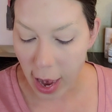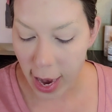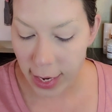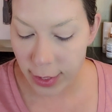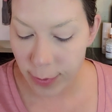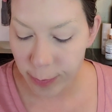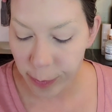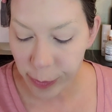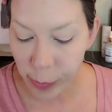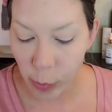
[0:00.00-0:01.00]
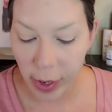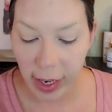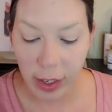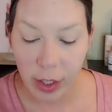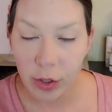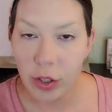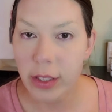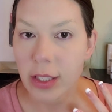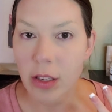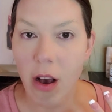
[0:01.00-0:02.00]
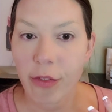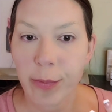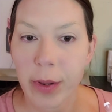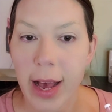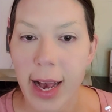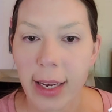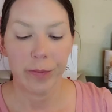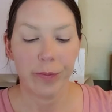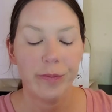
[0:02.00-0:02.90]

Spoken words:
I wear usually soft black.